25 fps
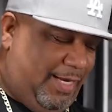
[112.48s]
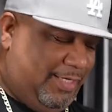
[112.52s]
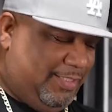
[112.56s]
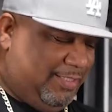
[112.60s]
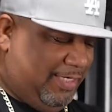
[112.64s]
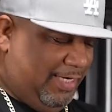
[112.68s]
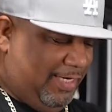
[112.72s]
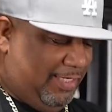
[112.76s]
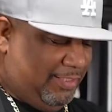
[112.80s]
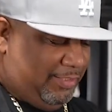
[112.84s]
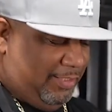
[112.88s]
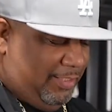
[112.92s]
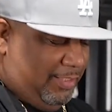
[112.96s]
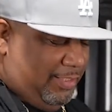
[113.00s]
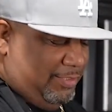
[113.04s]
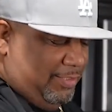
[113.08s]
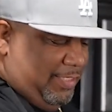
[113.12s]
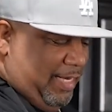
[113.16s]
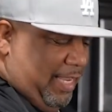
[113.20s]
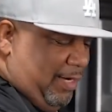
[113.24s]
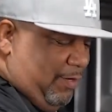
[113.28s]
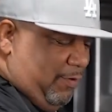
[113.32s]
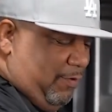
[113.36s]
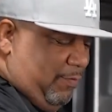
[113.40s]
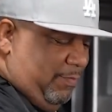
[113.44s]
taste it, it's
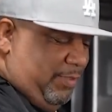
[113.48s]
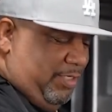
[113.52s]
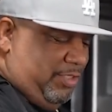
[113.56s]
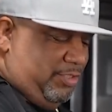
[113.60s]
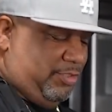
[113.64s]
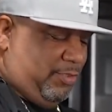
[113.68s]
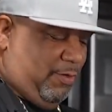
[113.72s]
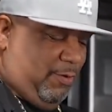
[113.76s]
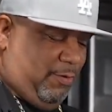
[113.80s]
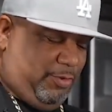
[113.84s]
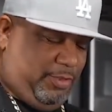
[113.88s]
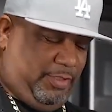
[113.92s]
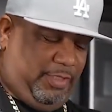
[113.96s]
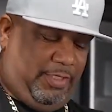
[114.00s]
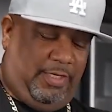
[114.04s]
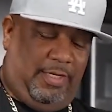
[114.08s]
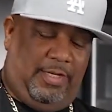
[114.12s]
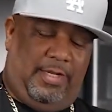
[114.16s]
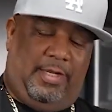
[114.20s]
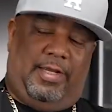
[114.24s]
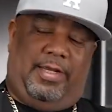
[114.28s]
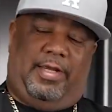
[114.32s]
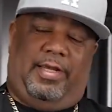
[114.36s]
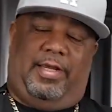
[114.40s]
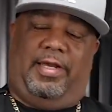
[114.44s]
not gonna be salty.
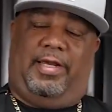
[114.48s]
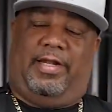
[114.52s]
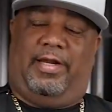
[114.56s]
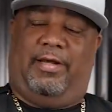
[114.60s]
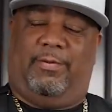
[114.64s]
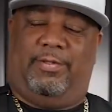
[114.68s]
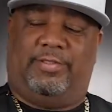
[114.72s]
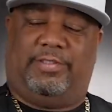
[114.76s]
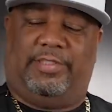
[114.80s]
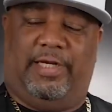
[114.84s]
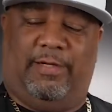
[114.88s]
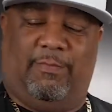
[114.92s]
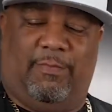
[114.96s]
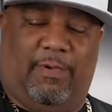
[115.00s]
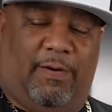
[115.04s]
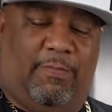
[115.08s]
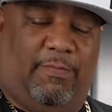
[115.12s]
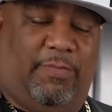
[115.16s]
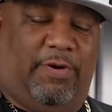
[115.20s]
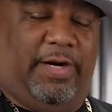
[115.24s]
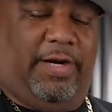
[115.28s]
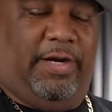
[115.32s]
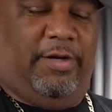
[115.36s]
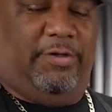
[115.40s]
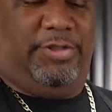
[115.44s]
And I'm gonna take my
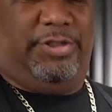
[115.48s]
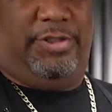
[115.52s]
brown